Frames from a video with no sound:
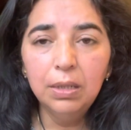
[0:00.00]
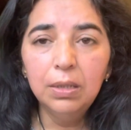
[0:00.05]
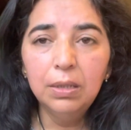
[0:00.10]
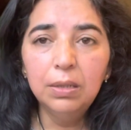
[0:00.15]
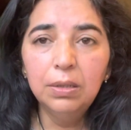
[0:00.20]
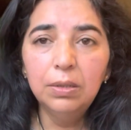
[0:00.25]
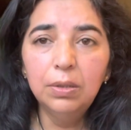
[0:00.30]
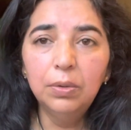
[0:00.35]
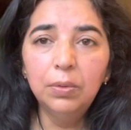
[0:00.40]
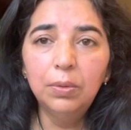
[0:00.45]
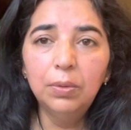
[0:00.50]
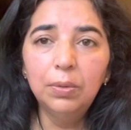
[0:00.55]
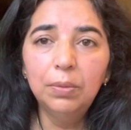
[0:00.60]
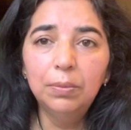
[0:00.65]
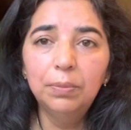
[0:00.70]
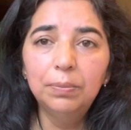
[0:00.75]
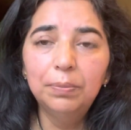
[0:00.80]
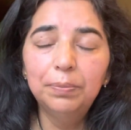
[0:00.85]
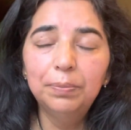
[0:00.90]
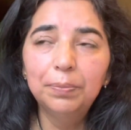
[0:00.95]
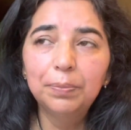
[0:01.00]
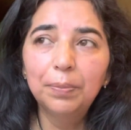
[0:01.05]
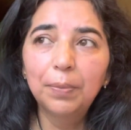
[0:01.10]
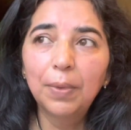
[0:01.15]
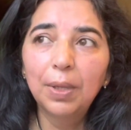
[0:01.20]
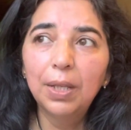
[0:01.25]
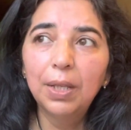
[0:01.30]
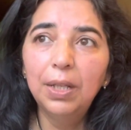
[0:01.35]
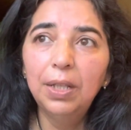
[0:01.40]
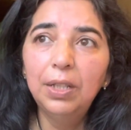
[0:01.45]
So
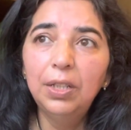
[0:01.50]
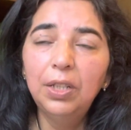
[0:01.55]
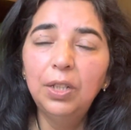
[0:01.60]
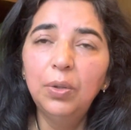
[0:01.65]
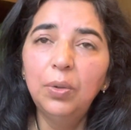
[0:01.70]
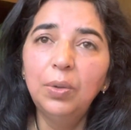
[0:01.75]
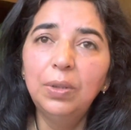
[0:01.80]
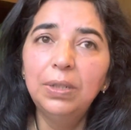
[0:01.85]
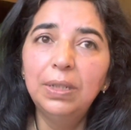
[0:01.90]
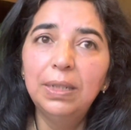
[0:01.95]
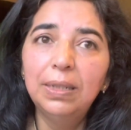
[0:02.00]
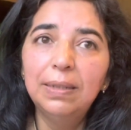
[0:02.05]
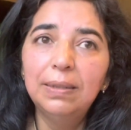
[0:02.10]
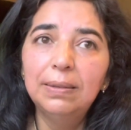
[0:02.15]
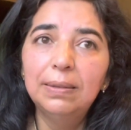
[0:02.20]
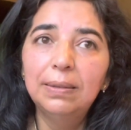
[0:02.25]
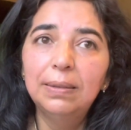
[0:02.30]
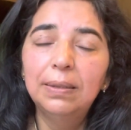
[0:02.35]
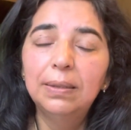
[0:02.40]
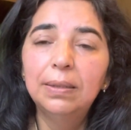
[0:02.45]
in the old days,